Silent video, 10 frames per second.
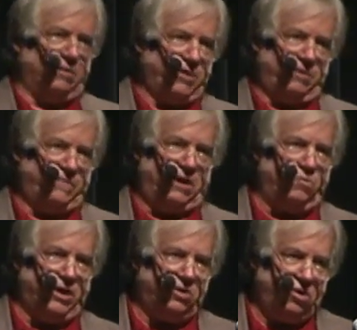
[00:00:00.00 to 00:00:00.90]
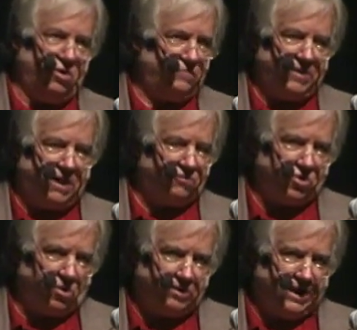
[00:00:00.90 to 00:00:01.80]
But if anyone, you know, if they ever
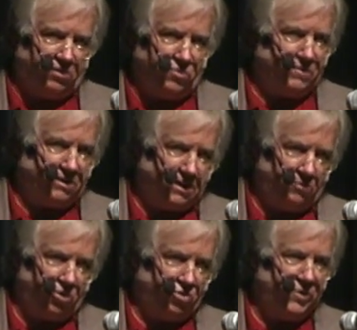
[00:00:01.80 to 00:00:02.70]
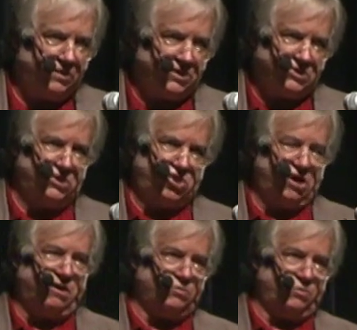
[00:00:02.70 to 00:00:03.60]
told anyone that they were doing this, the
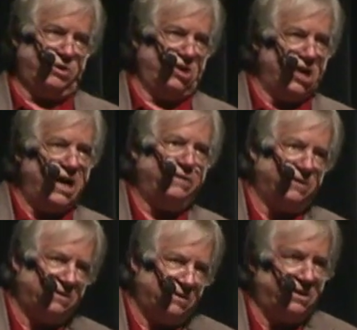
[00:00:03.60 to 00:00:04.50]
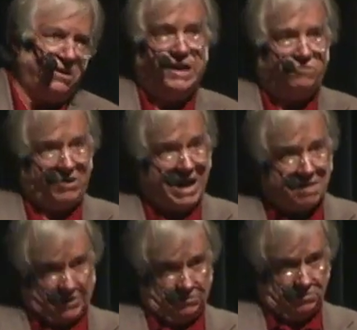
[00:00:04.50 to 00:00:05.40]
sheriffs would deny that, that it ever
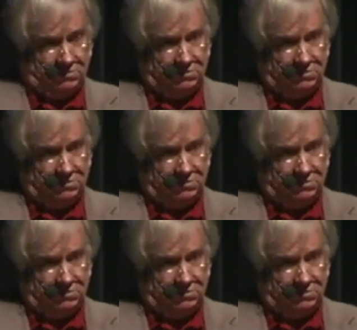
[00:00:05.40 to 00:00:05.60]
happened.